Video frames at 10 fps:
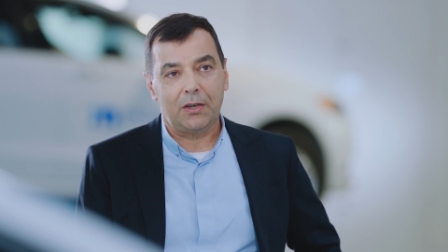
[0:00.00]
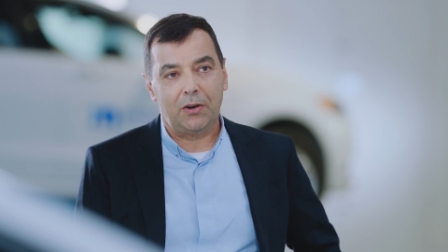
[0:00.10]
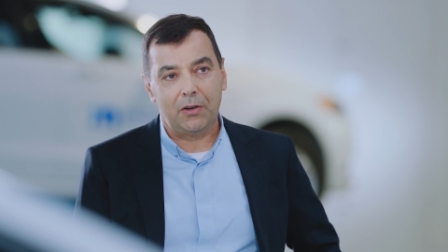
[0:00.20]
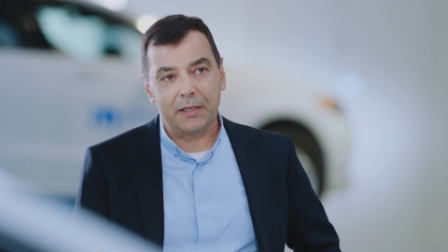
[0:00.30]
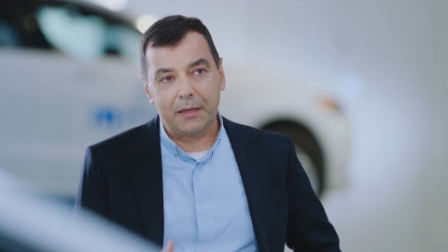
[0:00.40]

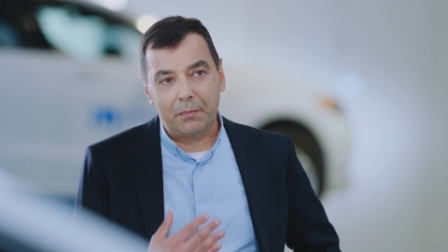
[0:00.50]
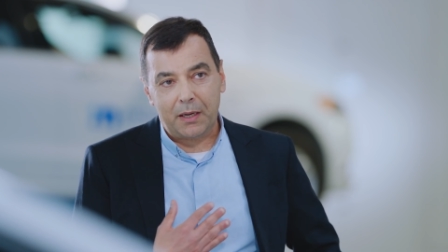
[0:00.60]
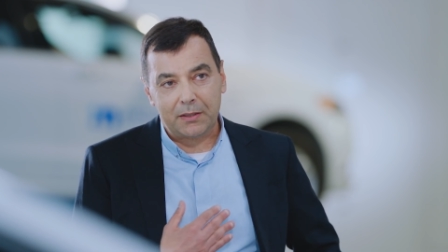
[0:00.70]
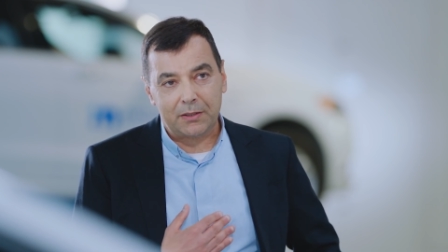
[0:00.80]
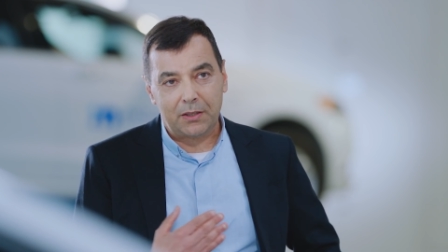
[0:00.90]
all in a
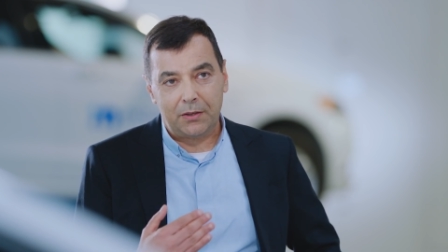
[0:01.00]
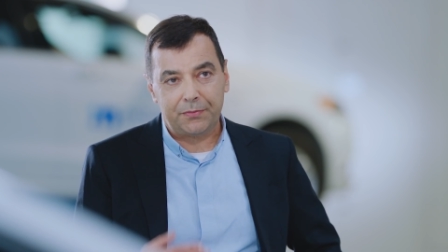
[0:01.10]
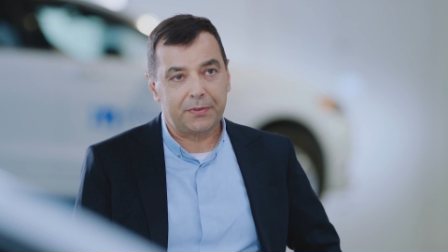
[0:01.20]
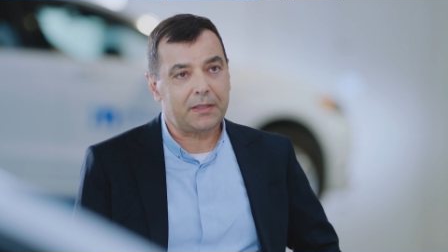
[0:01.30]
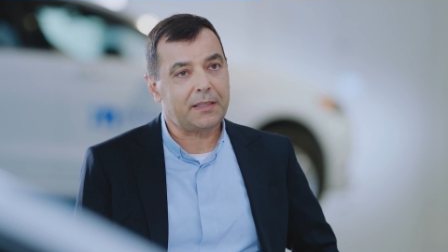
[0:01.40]
matter
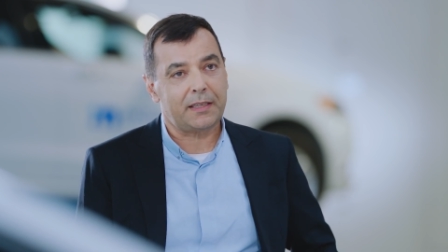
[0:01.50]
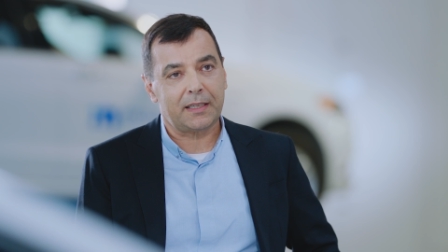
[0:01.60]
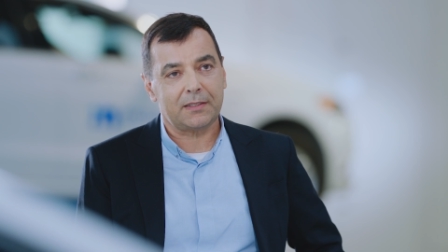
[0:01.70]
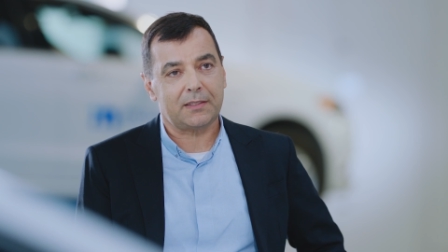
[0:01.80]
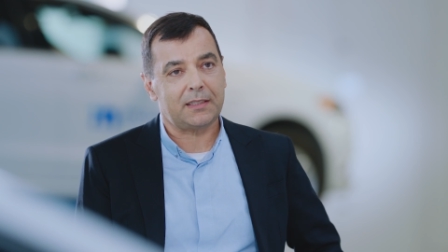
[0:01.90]
of uh, the
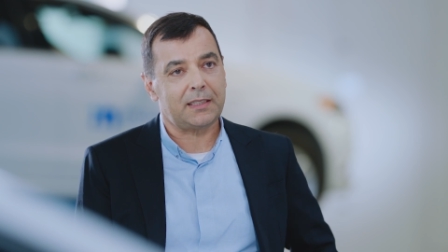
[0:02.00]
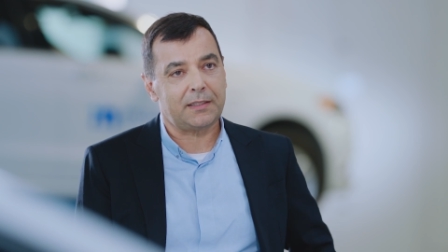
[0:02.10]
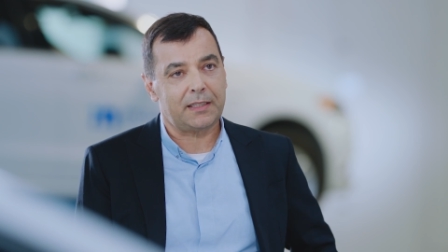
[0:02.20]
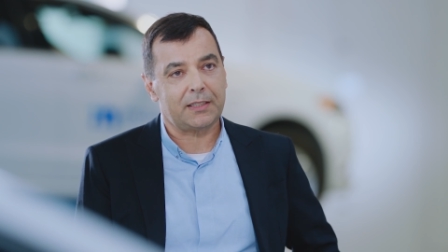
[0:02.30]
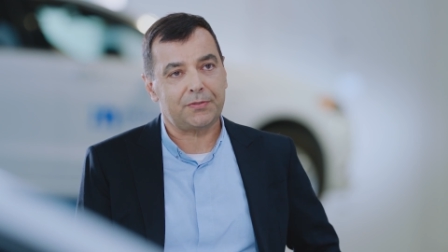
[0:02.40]
next uh,
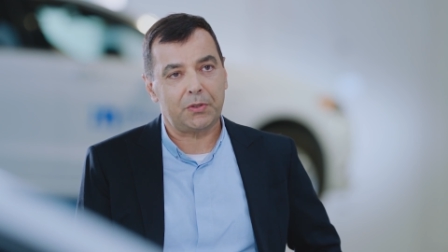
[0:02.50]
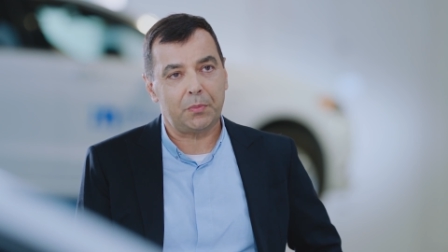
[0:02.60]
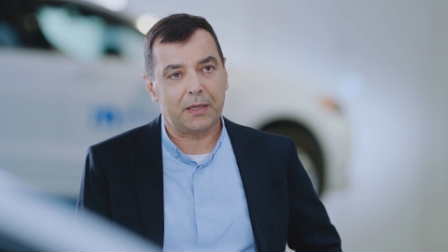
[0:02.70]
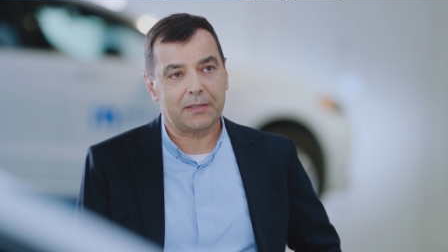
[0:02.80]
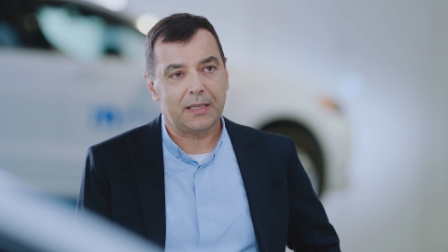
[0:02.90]
the next few
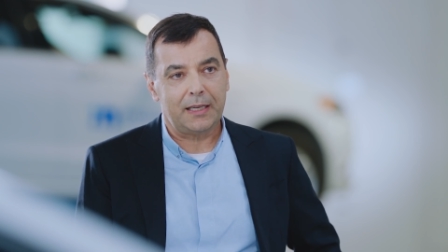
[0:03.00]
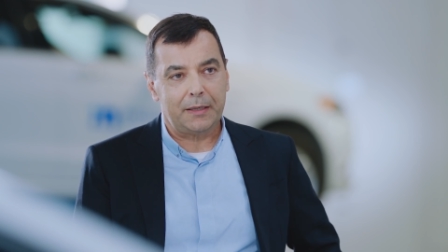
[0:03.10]
months,